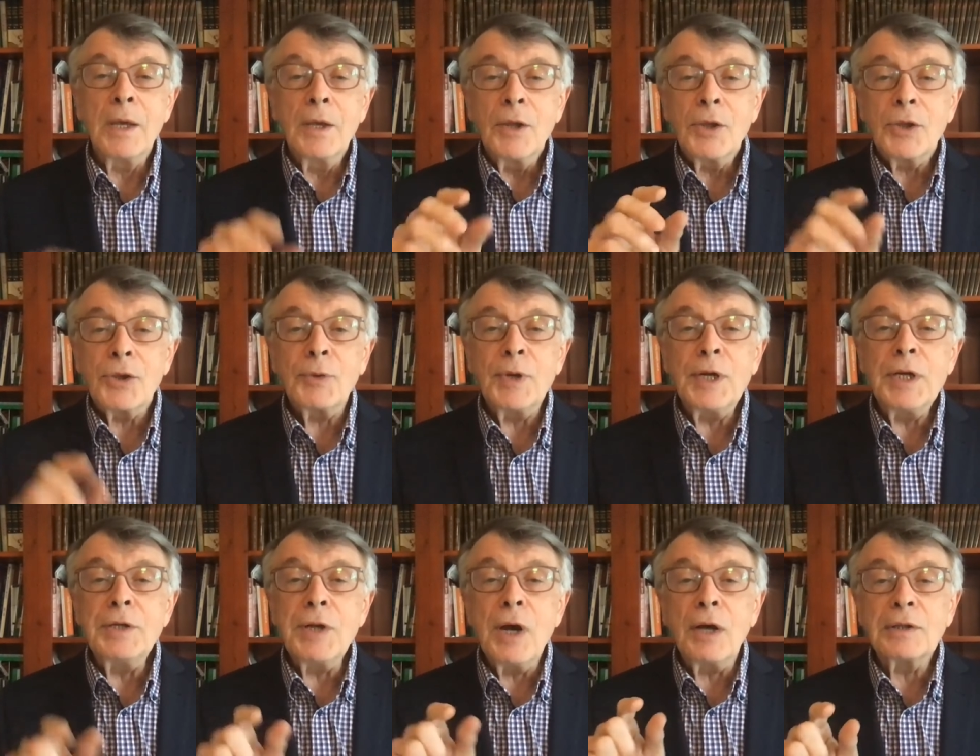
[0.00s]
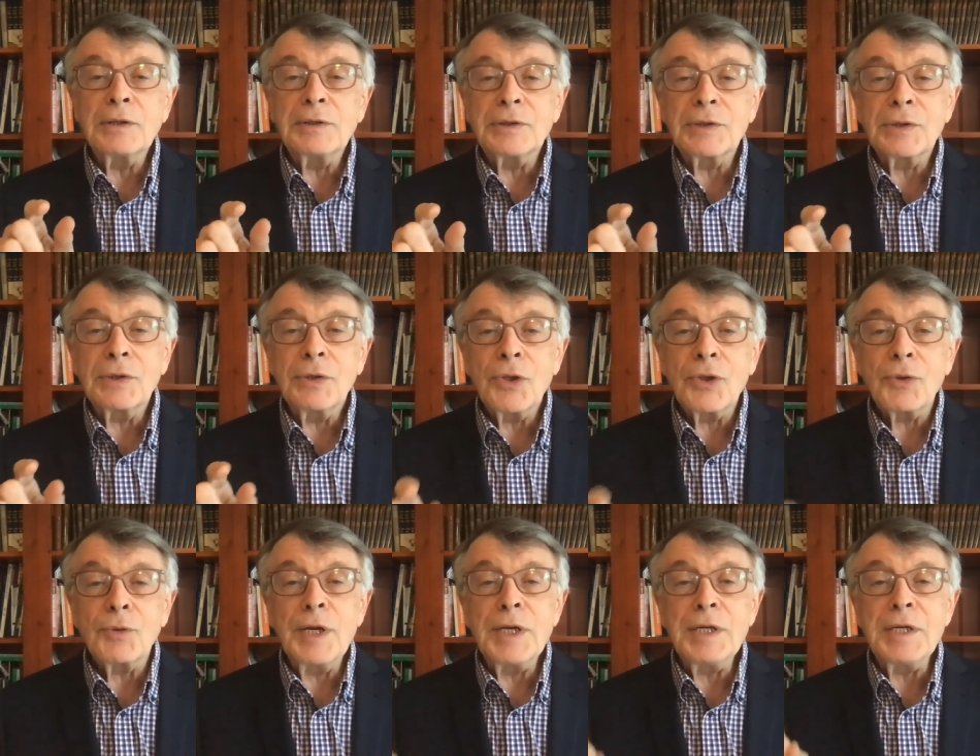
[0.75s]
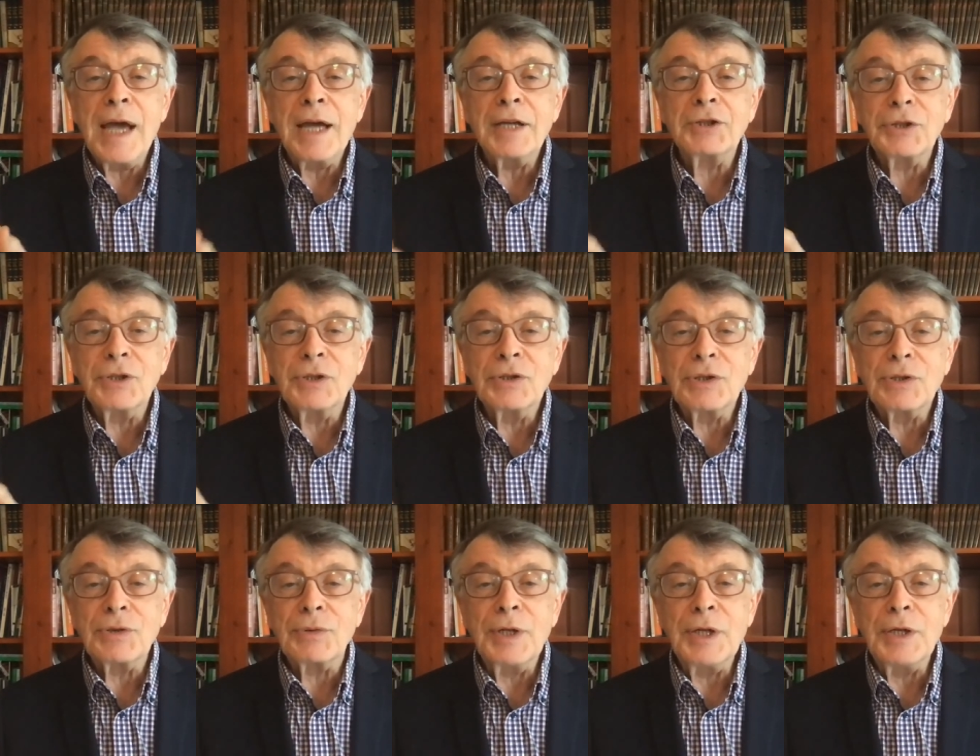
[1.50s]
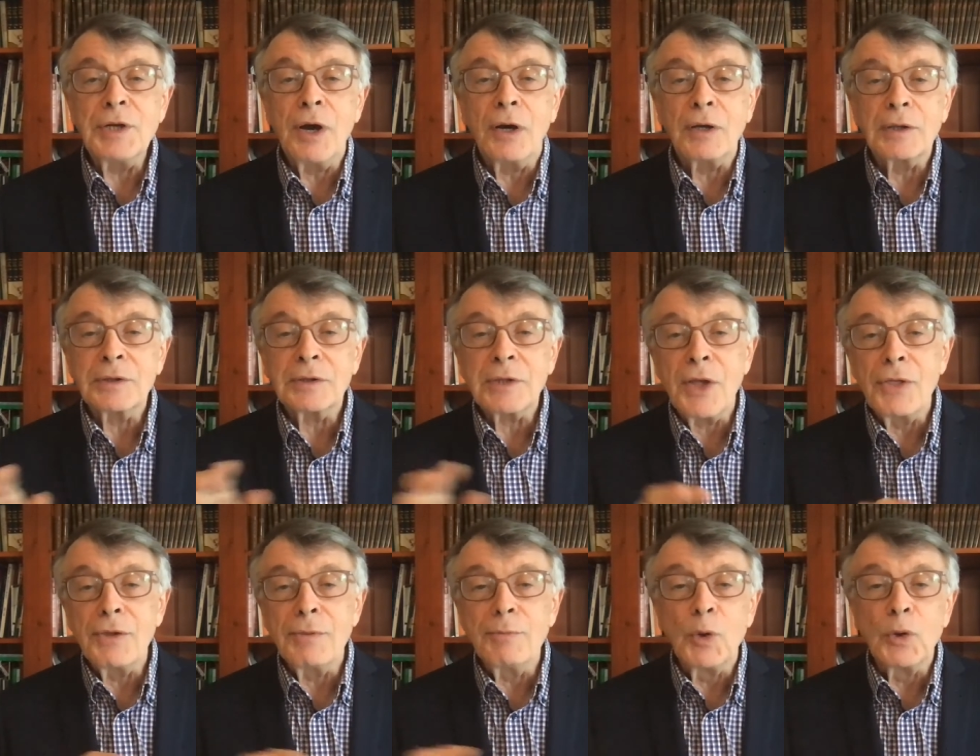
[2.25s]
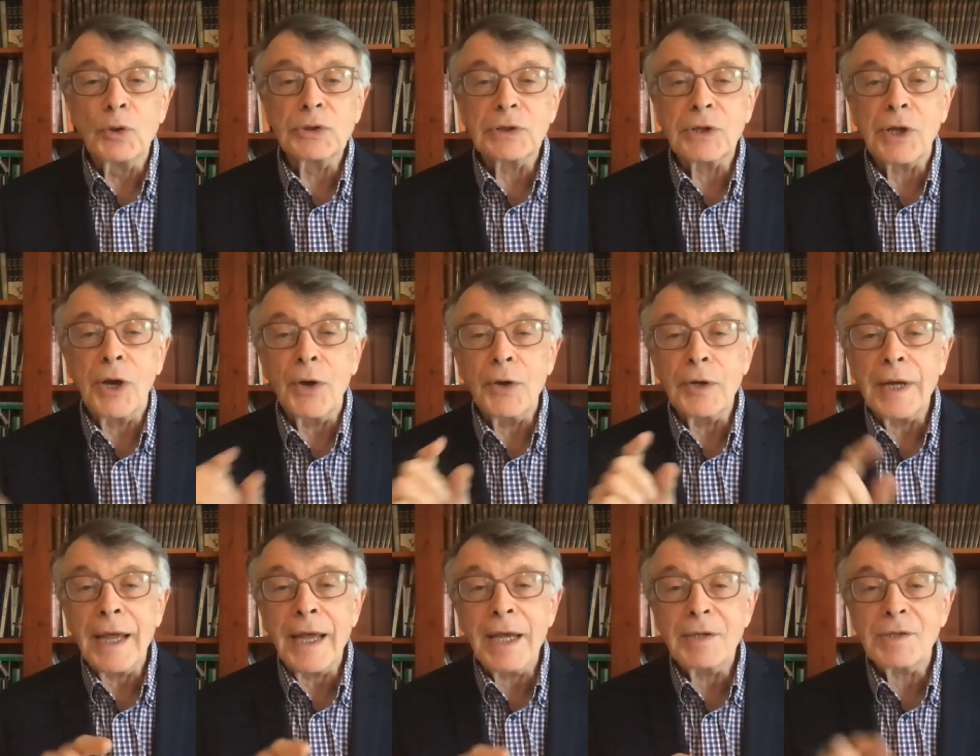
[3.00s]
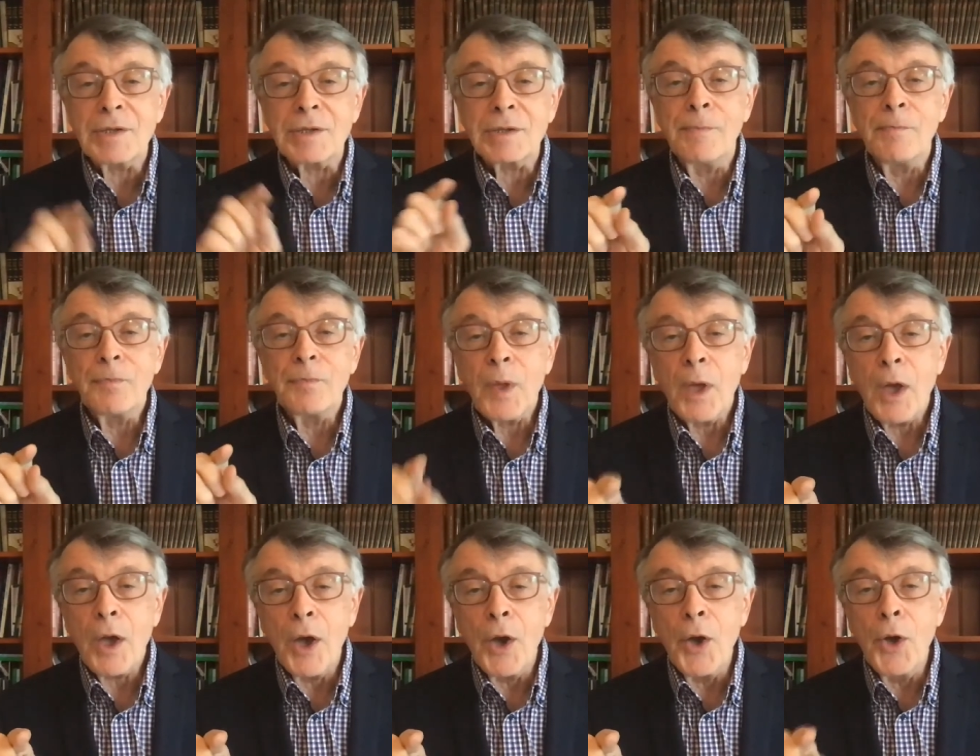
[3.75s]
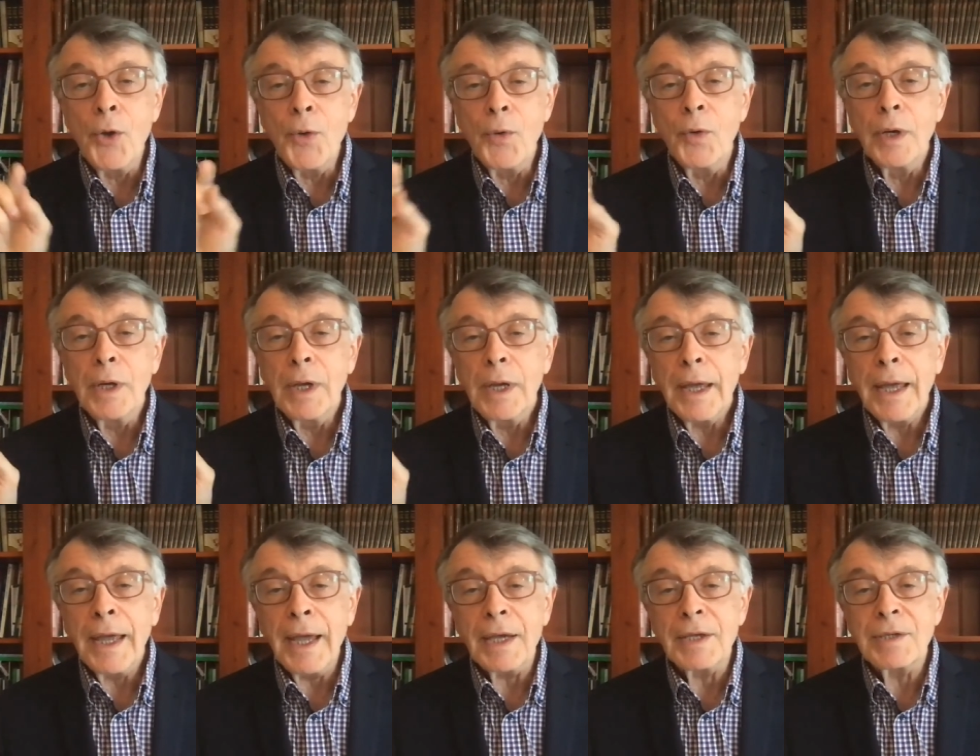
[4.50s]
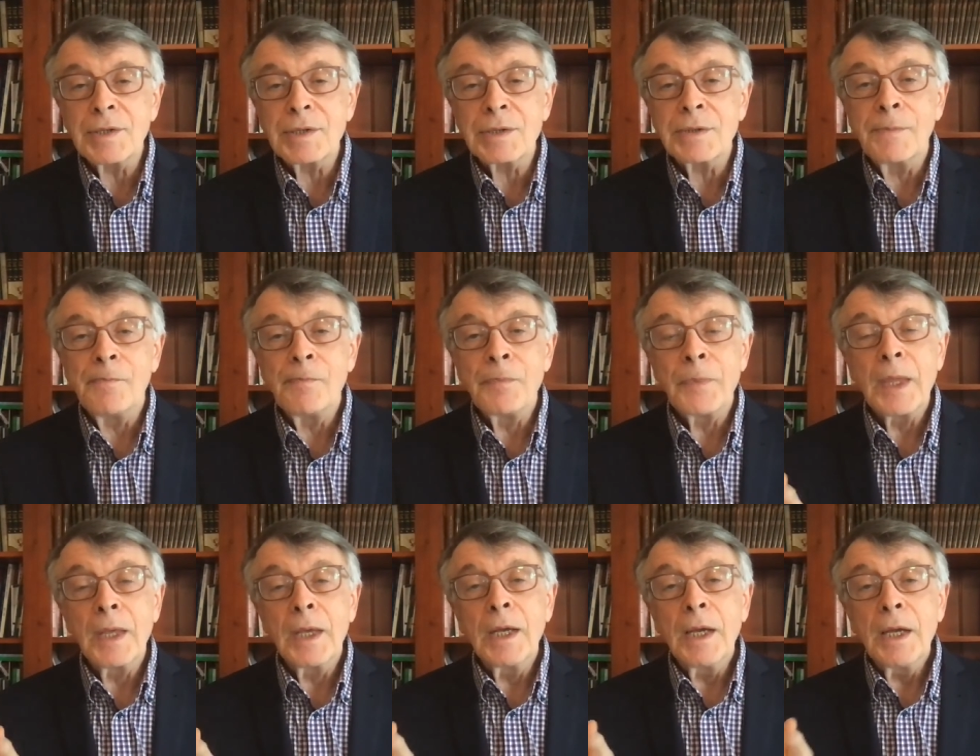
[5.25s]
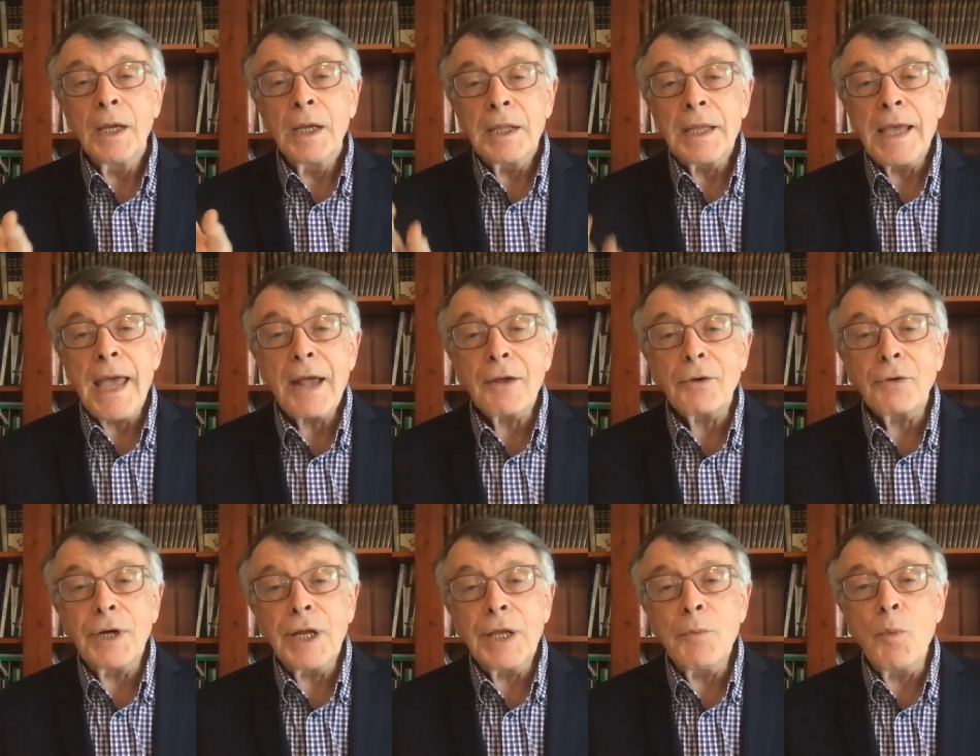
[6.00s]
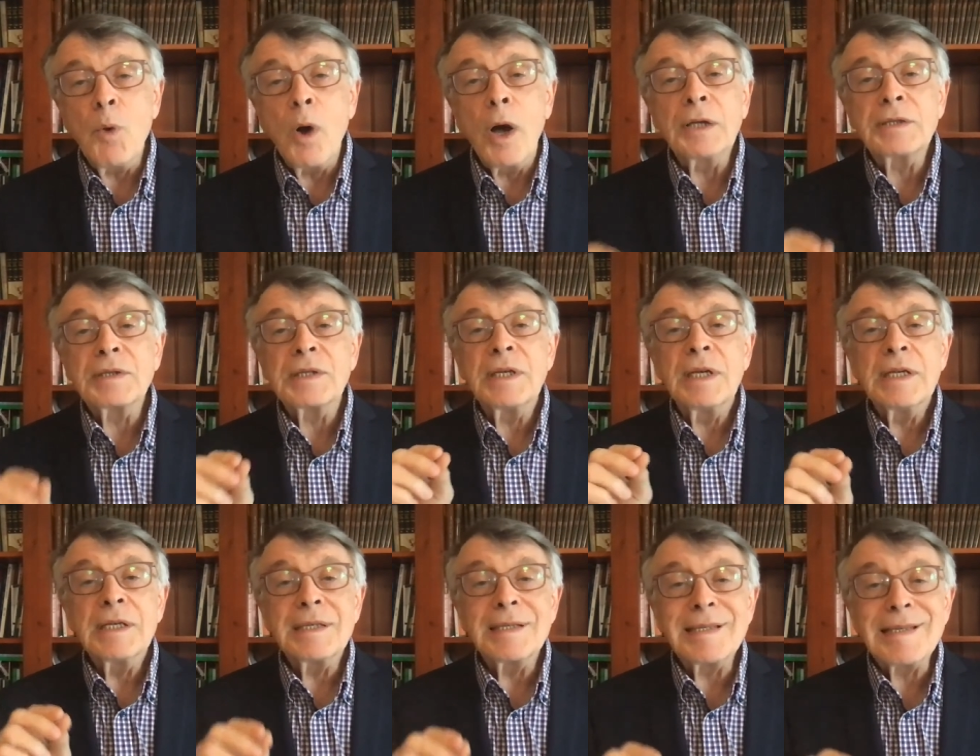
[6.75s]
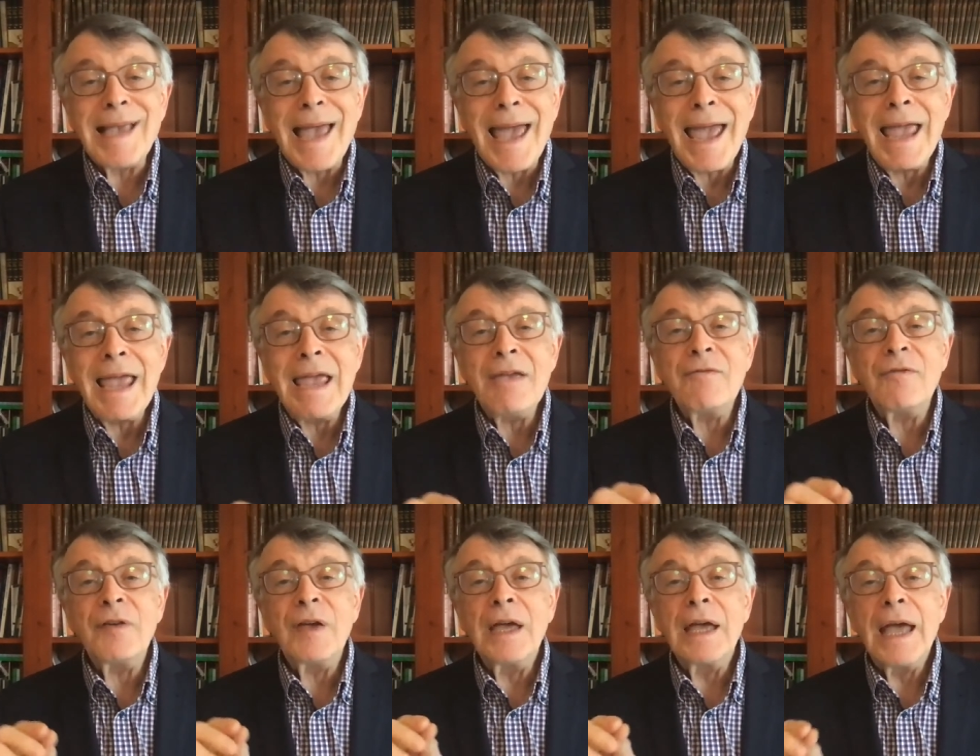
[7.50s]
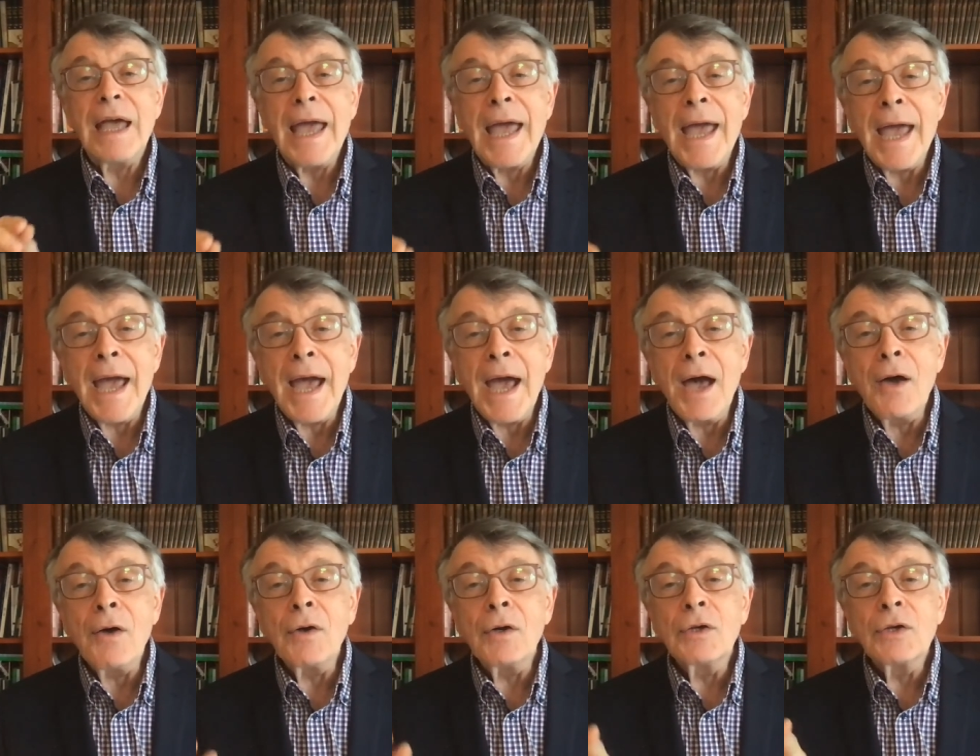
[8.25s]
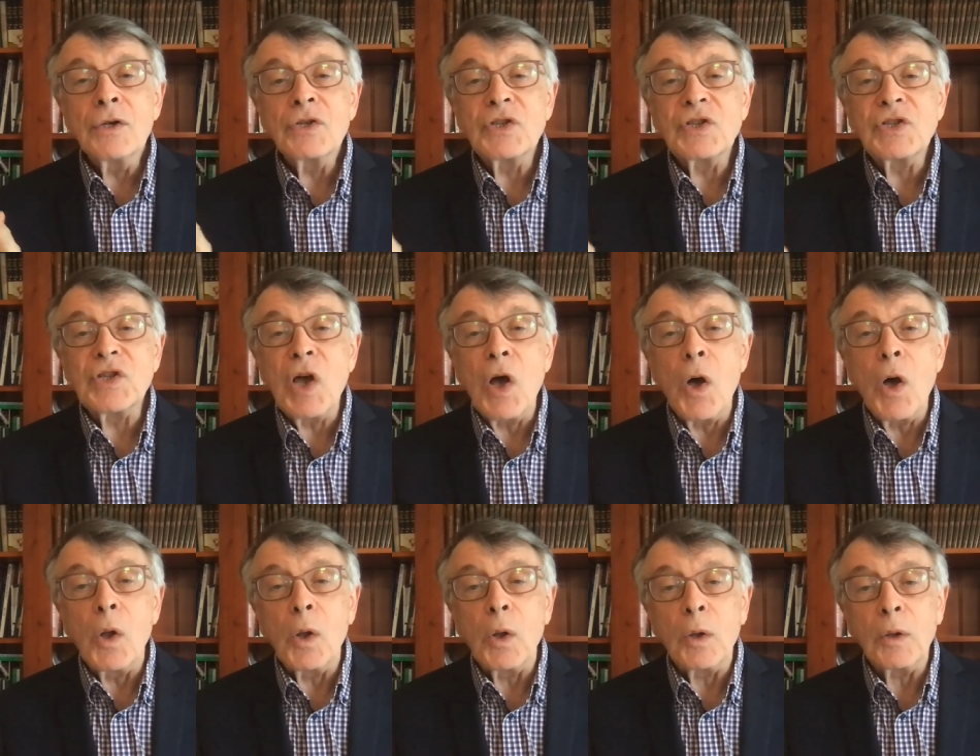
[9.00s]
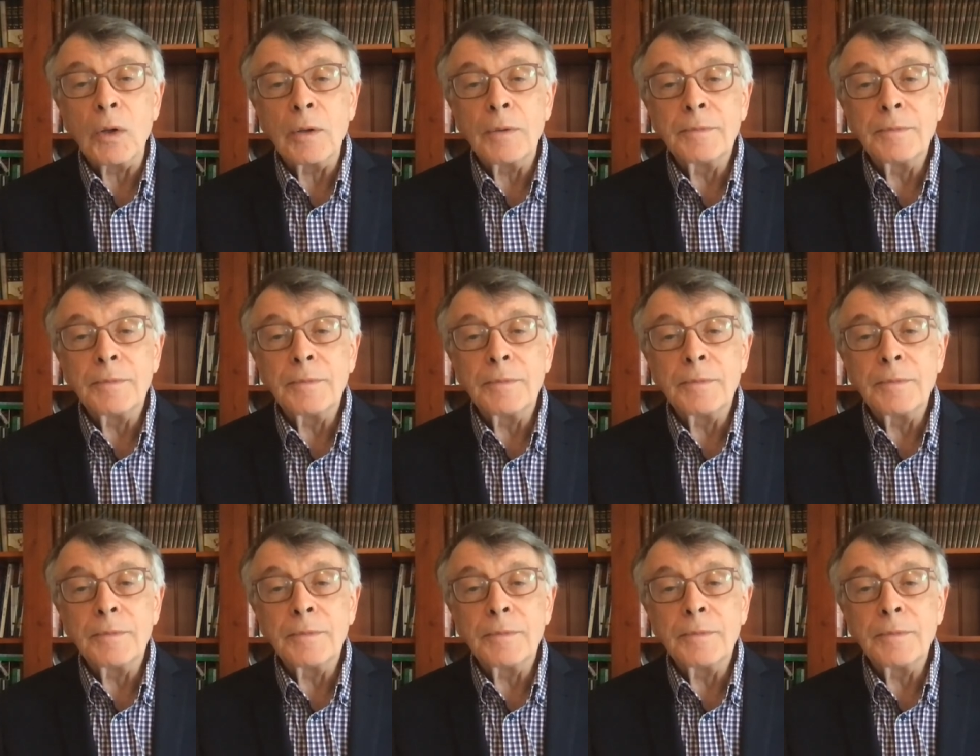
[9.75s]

Three dots, three dashes, three dots on the Morse code, S O S. The acronym was Save Our Soul.